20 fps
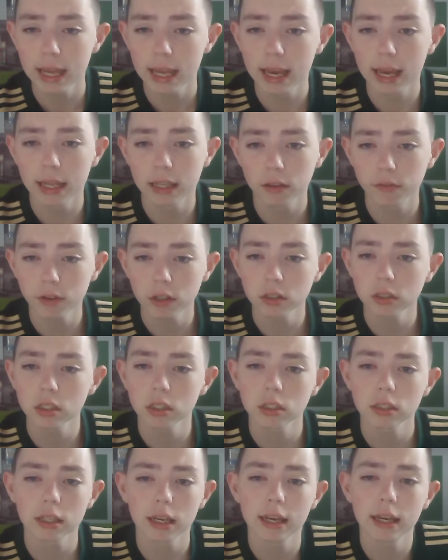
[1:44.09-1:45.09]
The
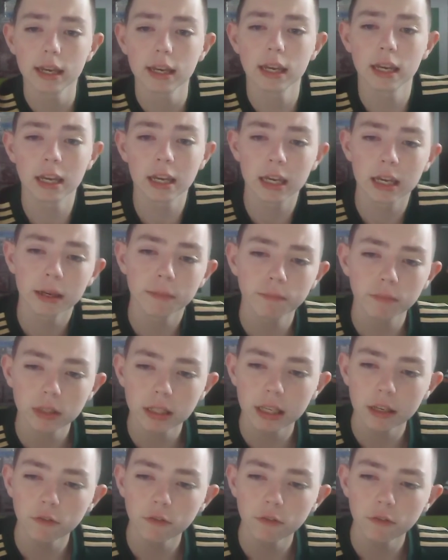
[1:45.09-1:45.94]
verdict,